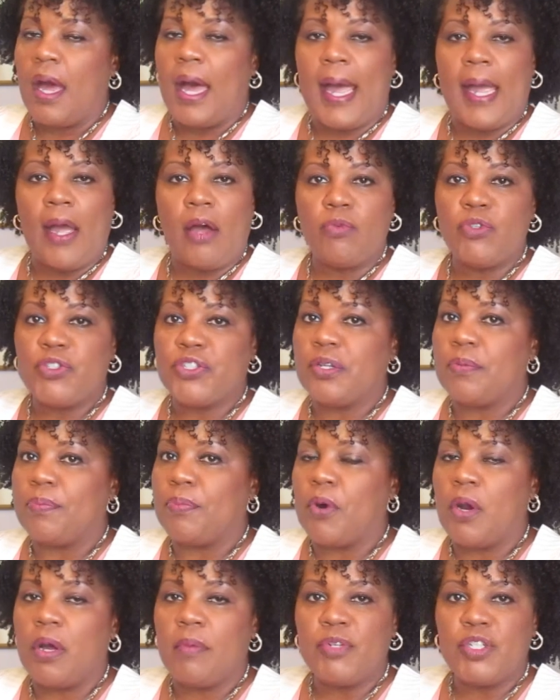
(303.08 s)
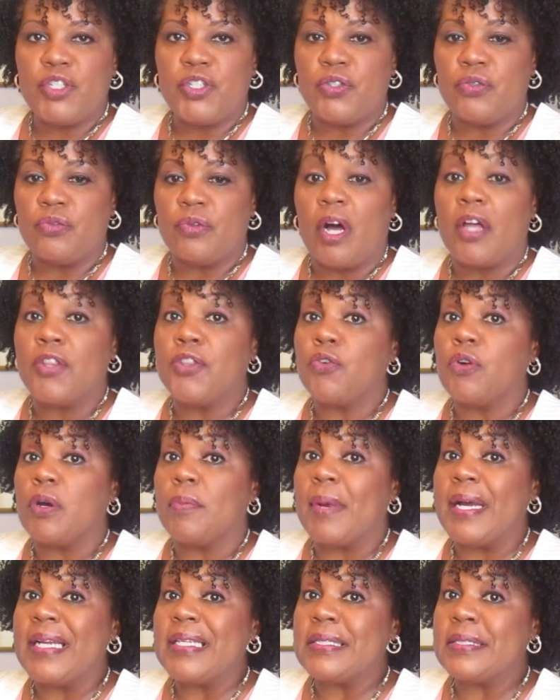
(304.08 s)
I almost could promise you, although it
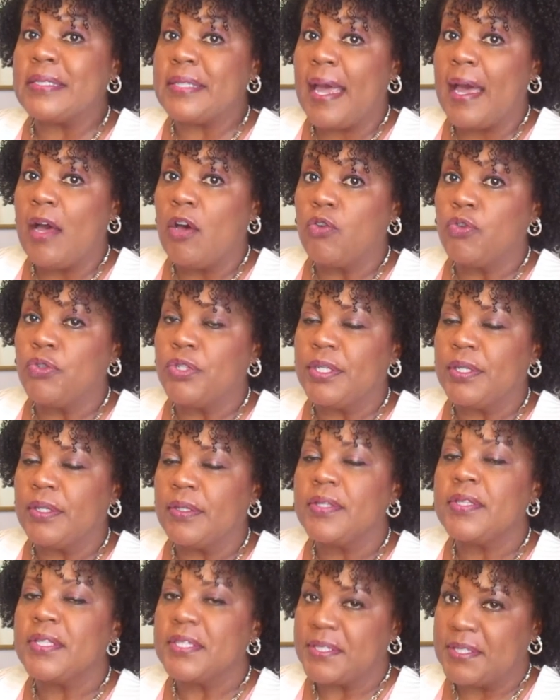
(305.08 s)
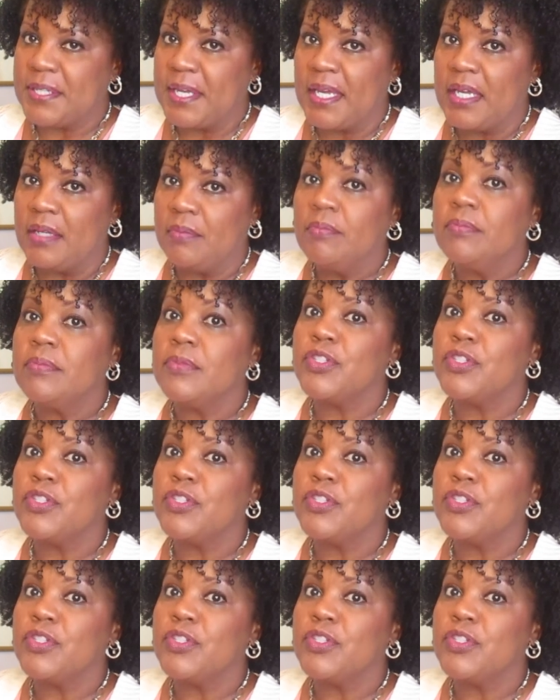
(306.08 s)
might sound the same,